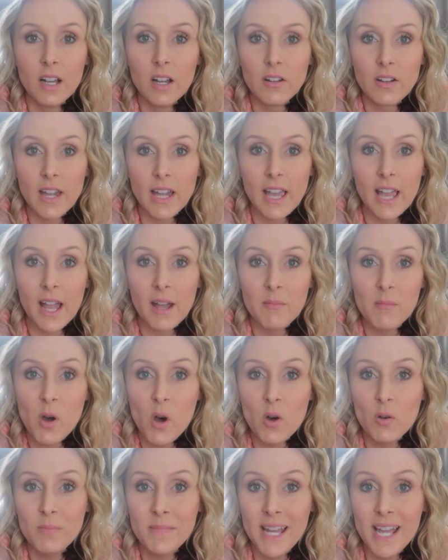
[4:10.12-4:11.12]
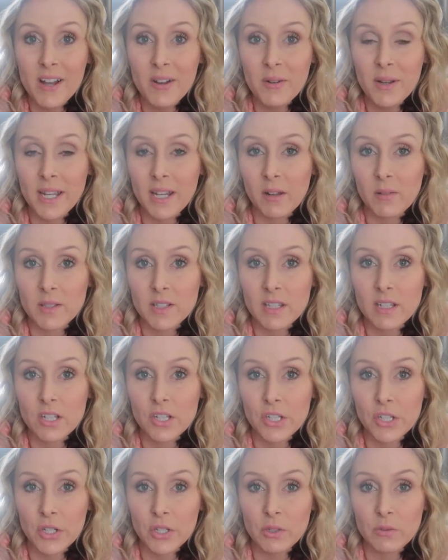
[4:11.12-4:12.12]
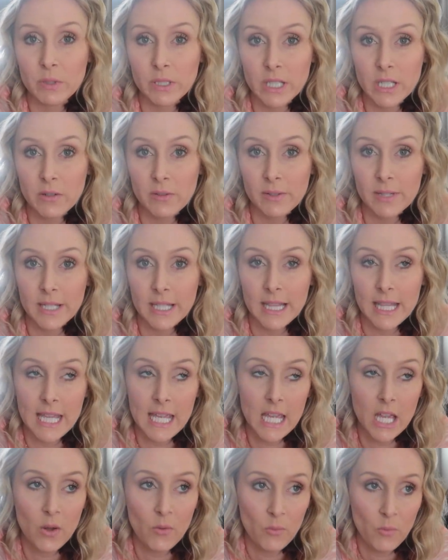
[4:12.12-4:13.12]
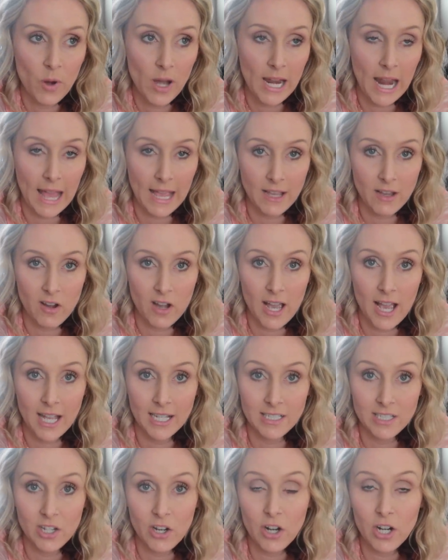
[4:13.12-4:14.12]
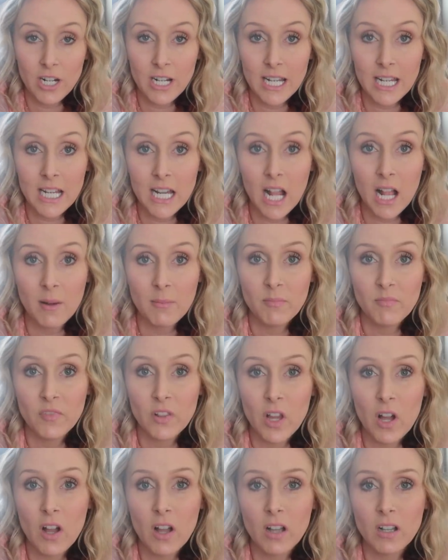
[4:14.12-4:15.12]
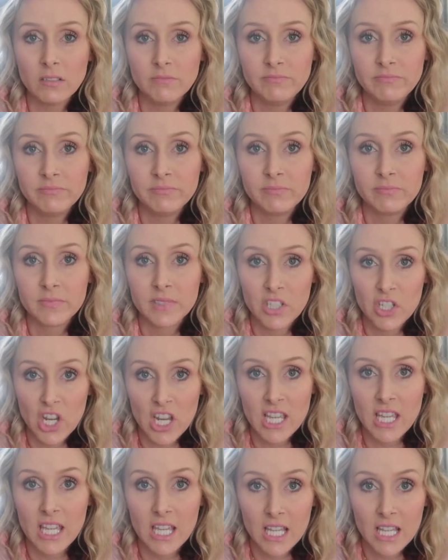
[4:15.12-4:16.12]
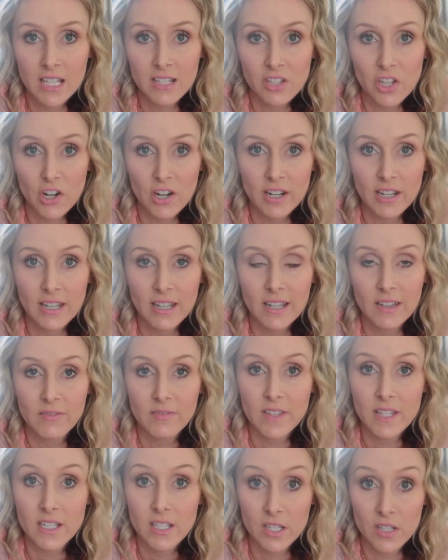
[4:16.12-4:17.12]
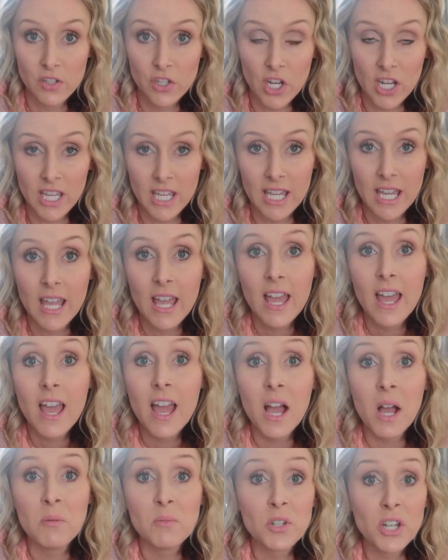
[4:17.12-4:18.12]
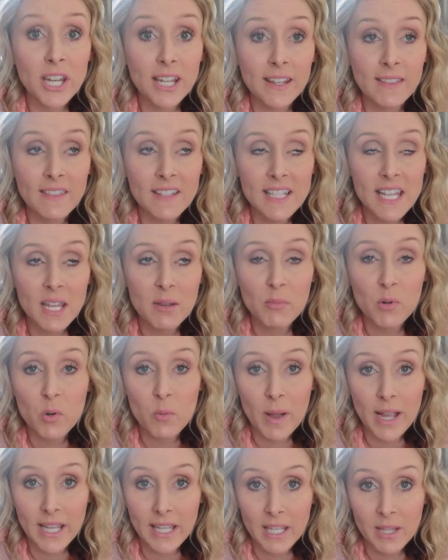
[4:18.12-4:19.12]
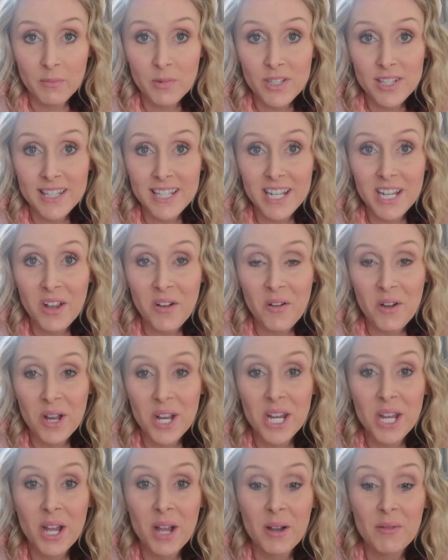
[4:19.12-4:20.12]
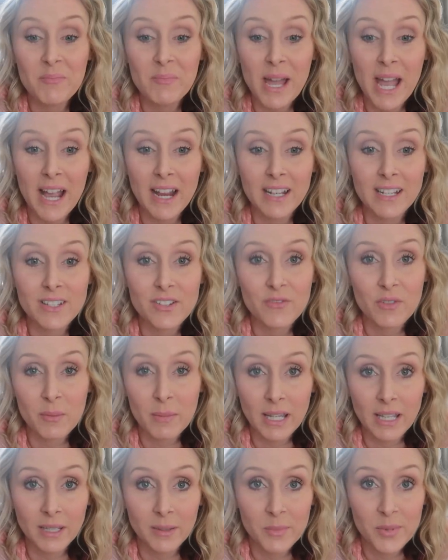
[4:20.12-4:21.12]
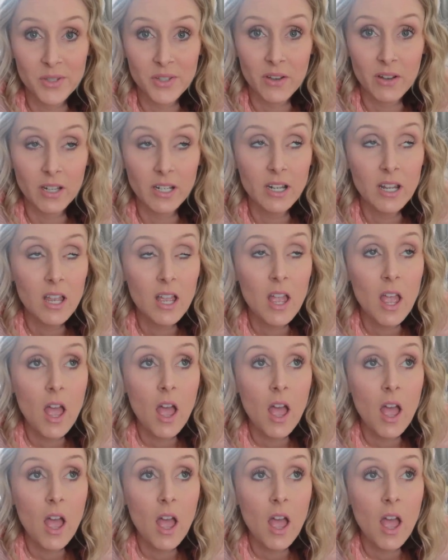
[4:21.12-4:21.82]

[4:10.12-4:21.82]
Okay, I'm home now and I was gonna show you really quickly what I got at Target. I'm vlog, uh, shaking, sorry if this is shaky. I'm shaking the table. My camera's sitting on a package from Amazon.